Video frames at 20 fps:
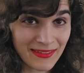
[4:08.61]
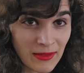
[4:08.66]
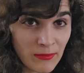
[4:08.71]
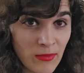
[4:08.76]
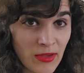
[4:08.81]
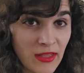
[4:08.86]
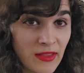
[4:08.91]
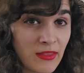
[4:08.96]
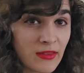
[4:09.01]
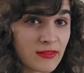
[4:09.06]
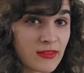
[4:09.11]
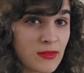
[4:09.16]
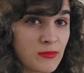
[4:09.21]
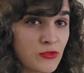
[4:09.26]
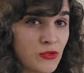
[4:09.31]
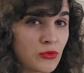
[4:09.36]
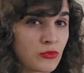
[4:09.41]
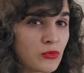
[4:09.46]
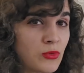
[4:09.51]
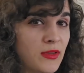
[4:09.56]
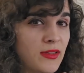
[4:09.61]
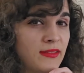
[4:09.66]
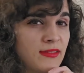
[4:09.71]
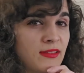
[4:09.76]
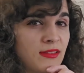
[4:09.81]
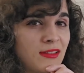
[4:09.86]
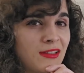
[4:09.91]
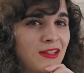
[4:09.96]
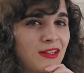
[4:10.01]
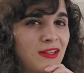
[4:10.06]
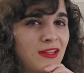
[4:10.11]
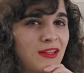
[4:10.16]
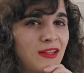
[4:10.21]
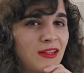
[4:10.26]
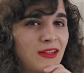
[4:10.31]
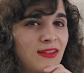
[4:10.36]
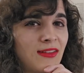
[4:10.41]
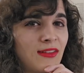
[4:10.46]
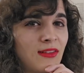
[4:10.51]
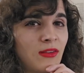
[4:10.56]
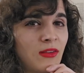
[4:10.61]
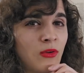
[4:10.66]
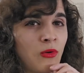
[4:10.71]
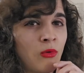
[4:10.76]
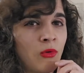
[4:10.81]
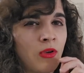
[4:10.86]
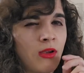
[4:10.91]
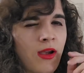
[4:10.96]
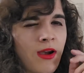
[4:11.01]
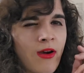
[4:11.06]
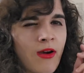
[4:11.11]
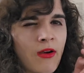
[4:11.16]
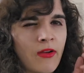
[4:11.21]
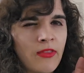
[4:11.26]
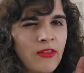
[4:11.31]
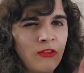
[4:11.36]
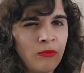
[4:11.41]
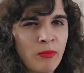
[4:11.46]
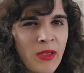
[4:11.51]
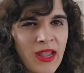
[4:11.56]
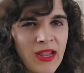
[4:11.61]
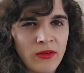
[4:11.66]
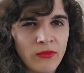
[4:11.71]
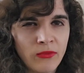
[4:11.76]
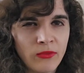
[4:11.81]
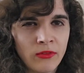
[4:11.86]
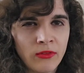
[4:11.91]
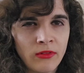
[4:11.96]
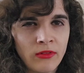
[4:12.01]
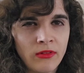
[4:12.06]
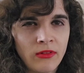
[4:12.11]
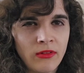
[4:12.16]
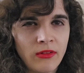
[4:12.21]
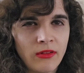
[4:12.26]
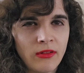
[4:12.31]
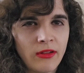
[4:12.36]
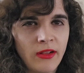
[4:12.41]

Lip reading: I'm making the same joke twice. Are these painful?